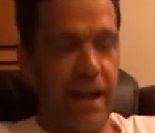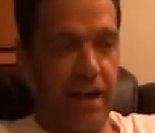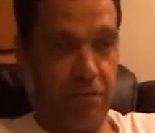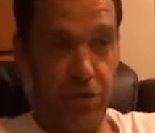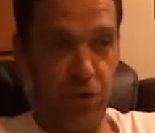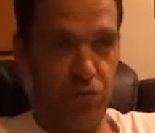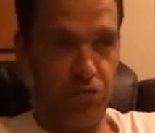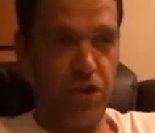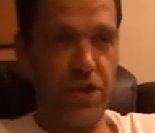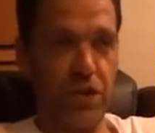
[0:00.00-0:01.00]
I've been doing
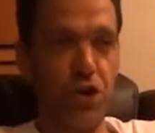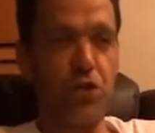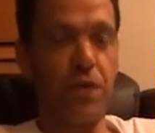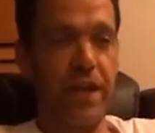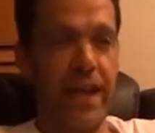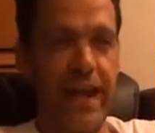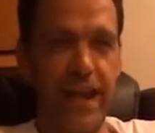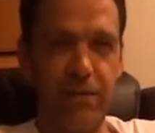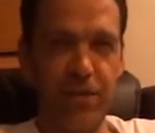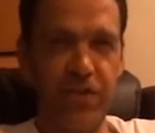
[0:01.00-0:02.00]
really good with the
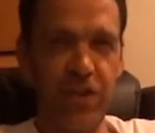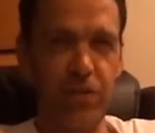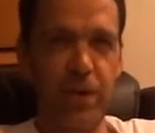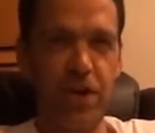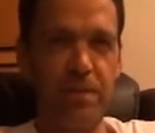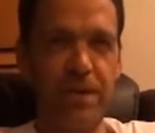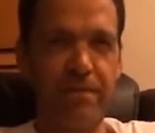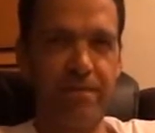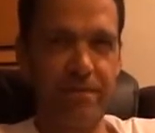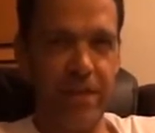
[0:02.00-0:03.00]
cannabis experiment,
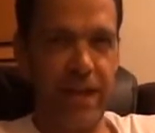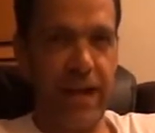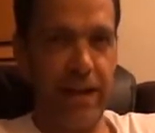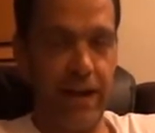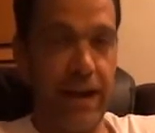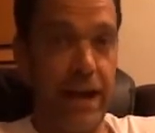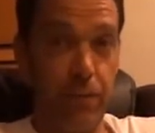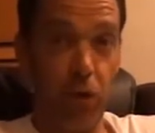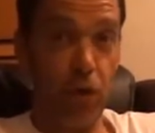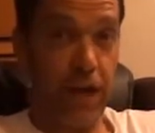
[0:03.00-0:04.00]
the
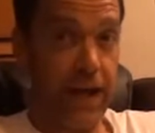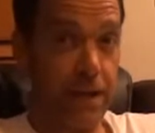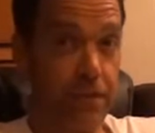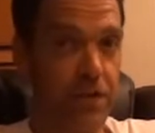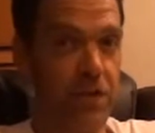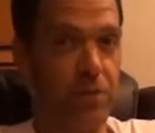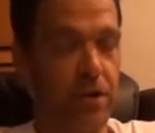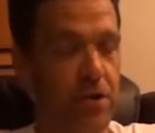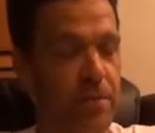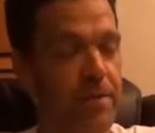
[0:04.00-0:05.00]
edible cannabis
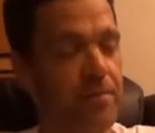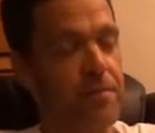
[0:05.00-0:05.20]
experiment.